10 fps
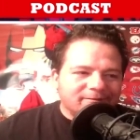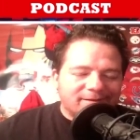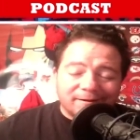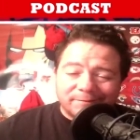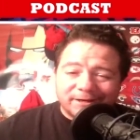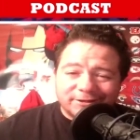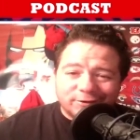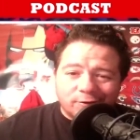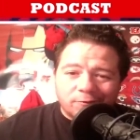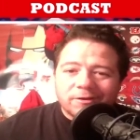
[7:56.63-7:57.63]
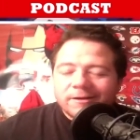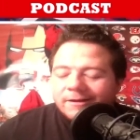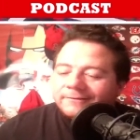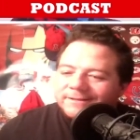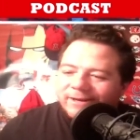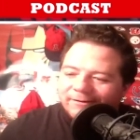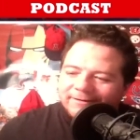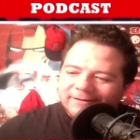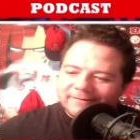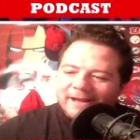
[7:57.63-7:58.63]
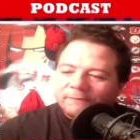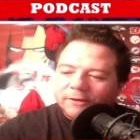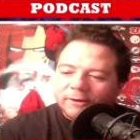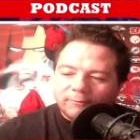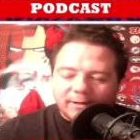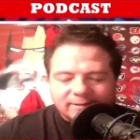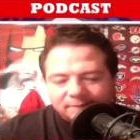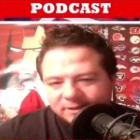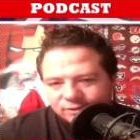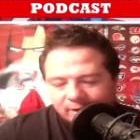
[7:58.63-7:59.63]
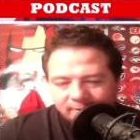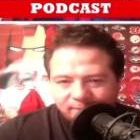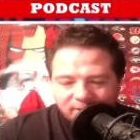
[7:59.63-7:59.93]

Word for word: you know kind of being a joke. So you know, definitely don't want Tiffany Stratton